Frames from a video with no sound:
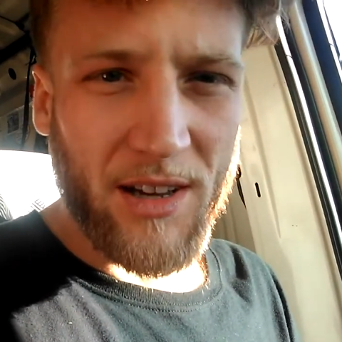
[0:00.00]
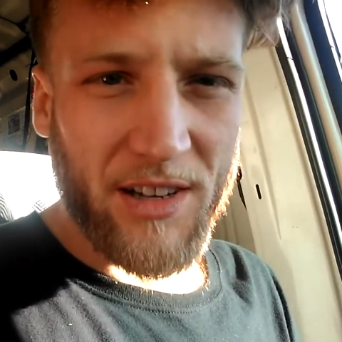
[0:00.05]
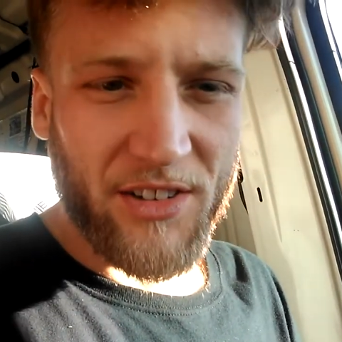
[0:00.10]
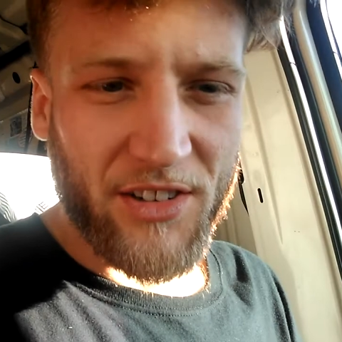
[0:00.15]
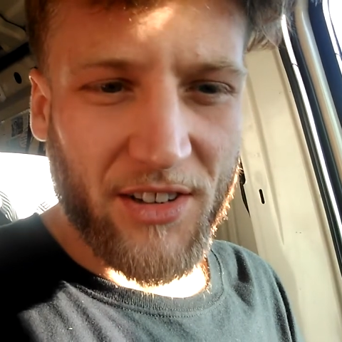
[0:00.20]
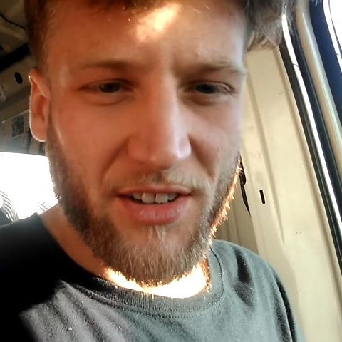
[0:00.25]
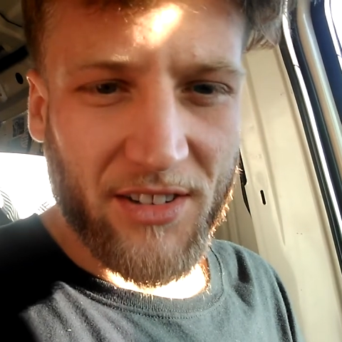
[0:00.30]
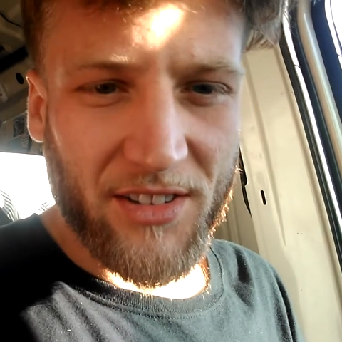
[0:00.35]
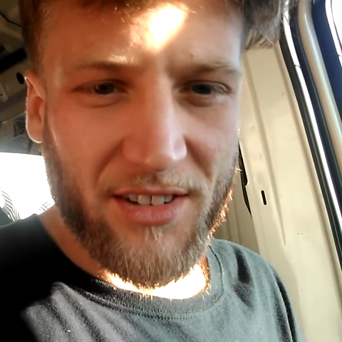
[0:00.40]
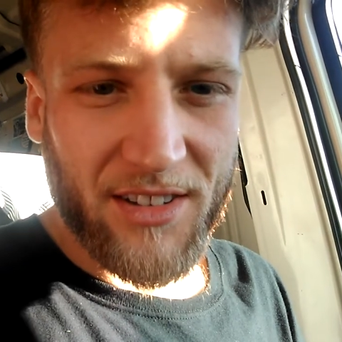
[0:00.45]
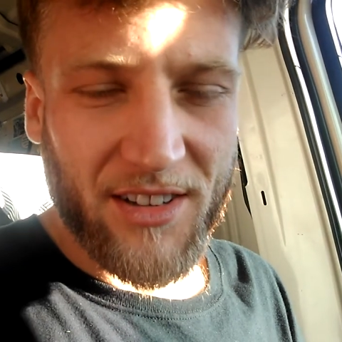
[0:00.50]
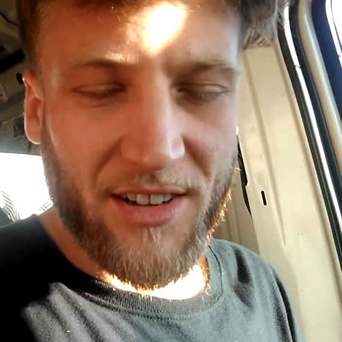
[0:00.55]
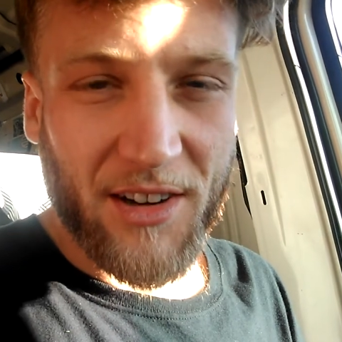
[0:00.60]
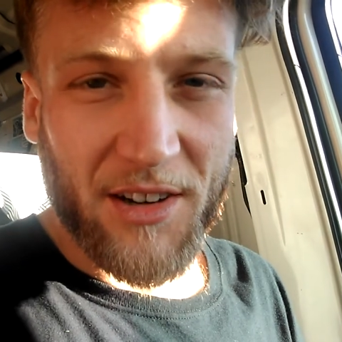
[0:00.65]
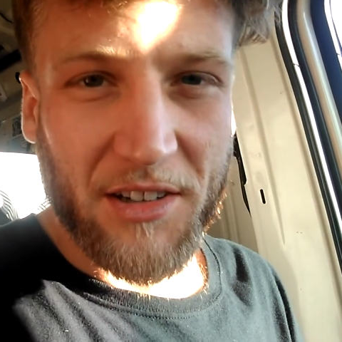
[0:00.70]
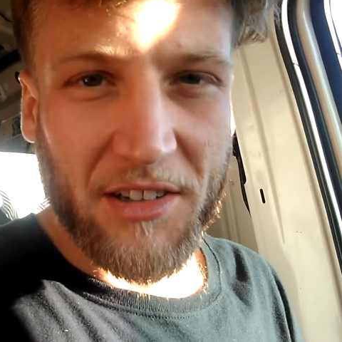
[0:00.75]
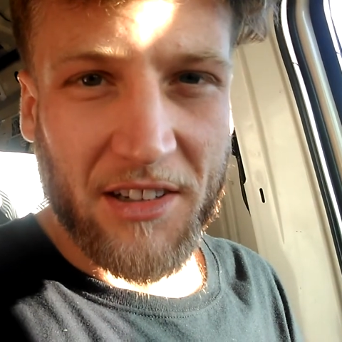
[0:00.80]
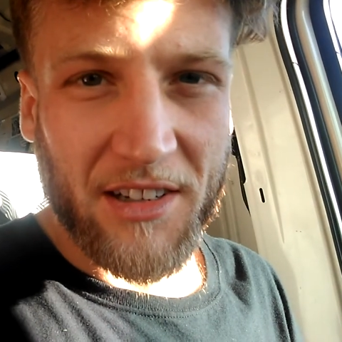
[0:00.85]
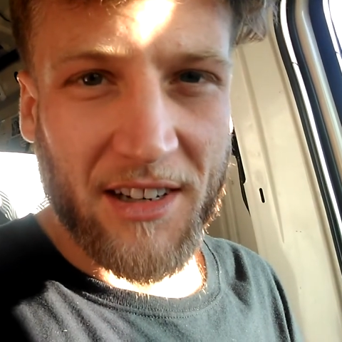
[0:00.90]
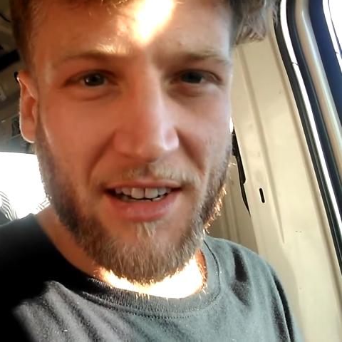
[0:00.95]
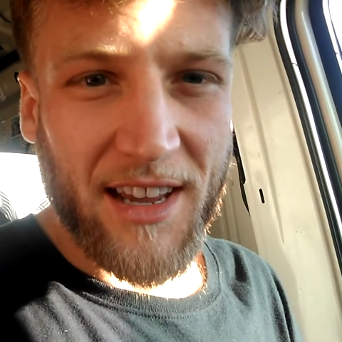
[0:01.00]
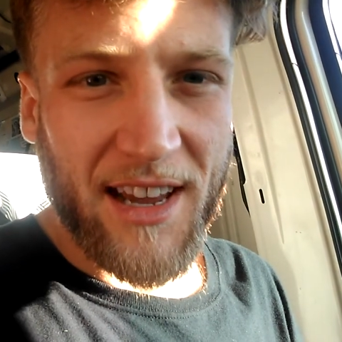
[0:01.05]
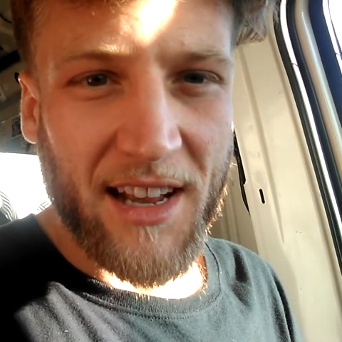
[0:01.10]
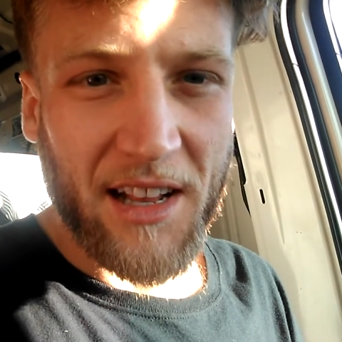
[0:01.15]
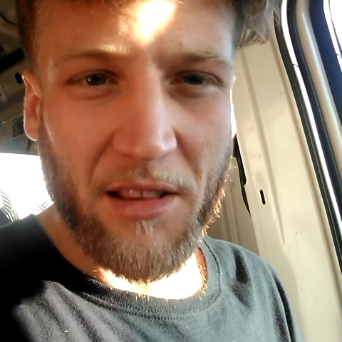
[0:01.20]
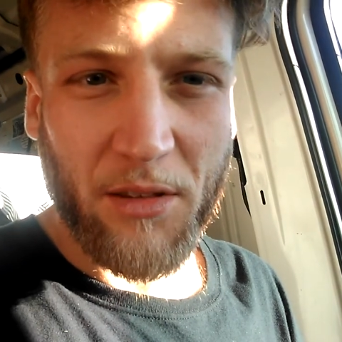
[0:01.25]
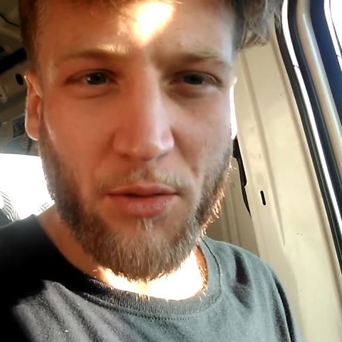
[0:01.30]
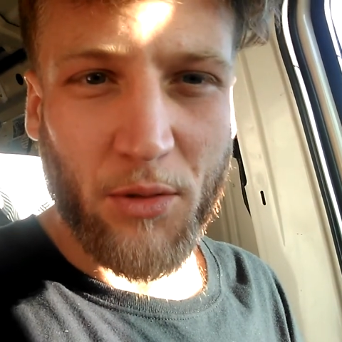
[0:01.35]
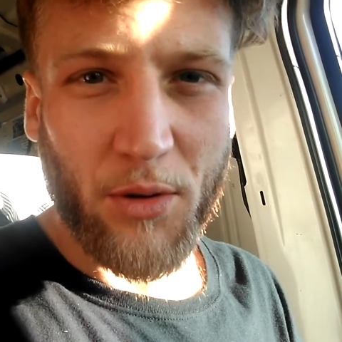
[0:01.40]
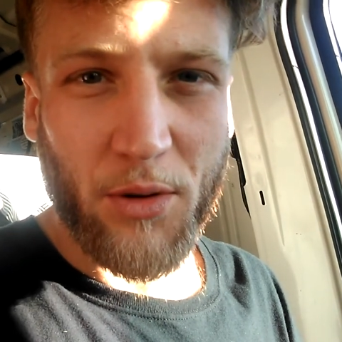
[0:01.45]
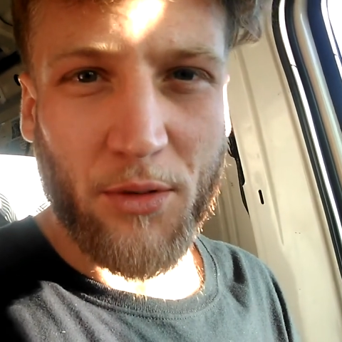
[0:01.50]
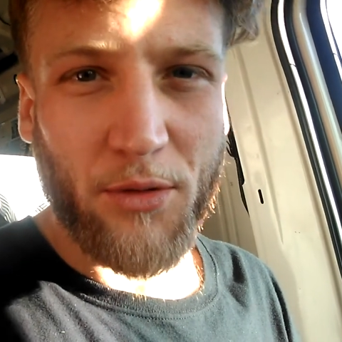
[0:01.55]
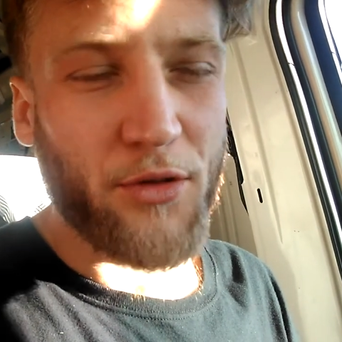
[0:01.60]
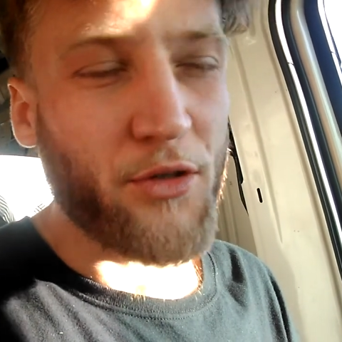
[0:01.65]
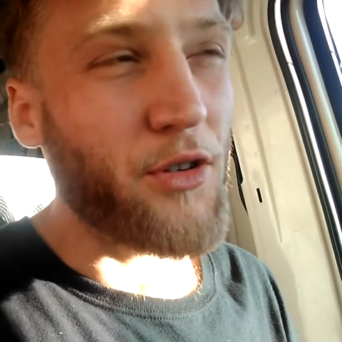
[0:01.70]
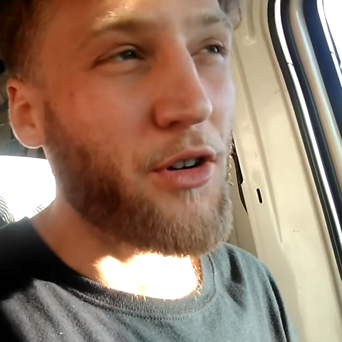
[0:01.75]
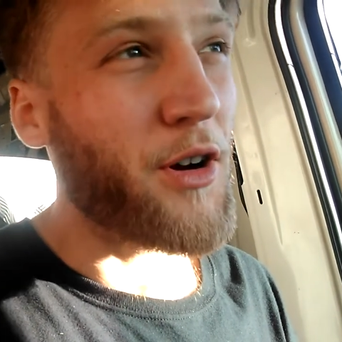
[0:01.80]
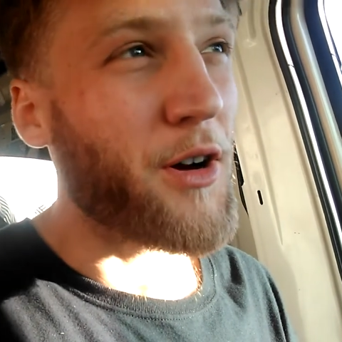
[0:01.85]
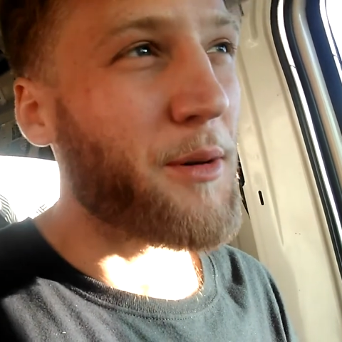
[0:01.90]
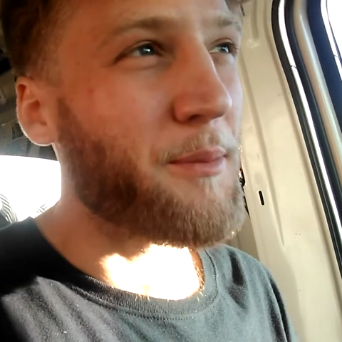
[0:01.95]
I just got an answer
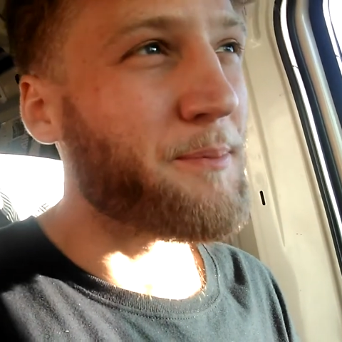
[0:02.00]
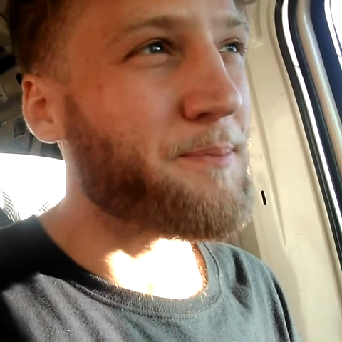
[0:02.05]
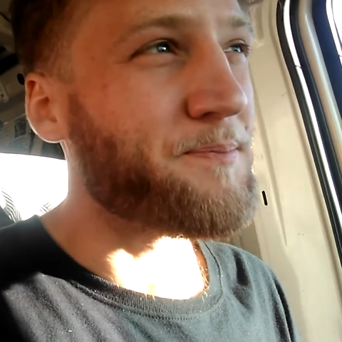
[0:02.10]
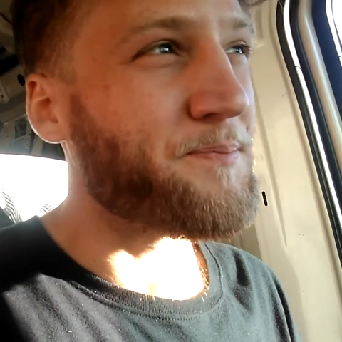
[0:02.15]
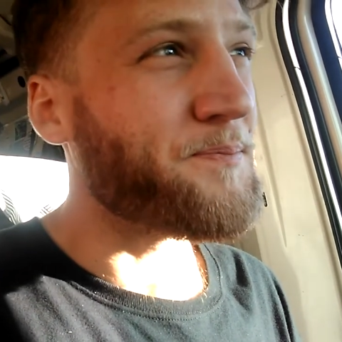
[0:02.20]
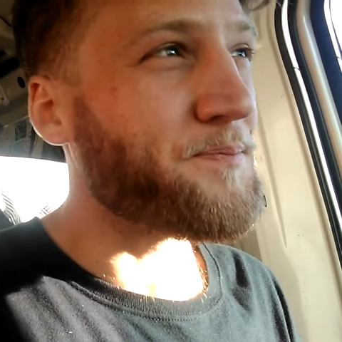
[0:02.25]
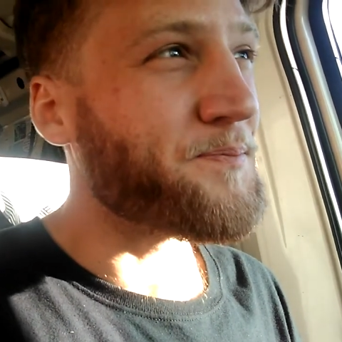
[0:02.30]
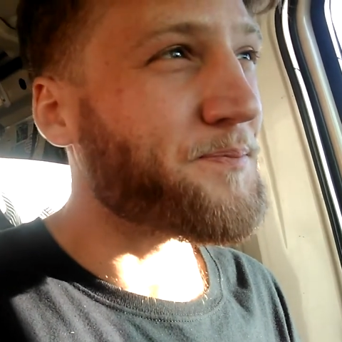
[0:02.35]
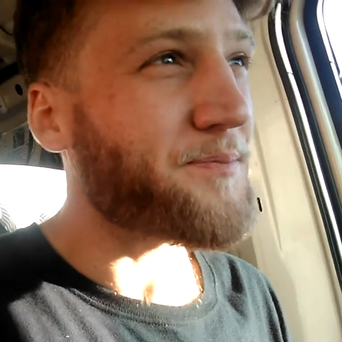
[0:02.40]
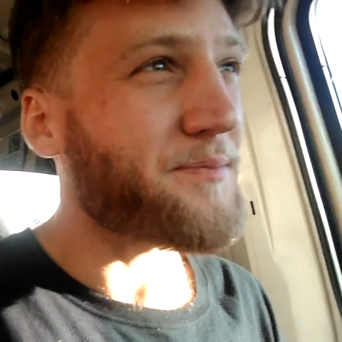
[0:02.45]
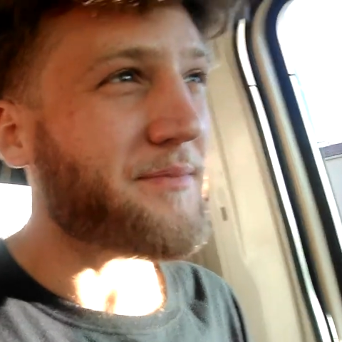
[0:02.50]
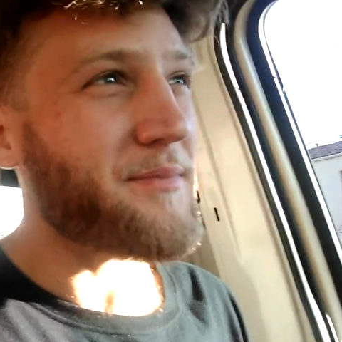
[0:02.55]
from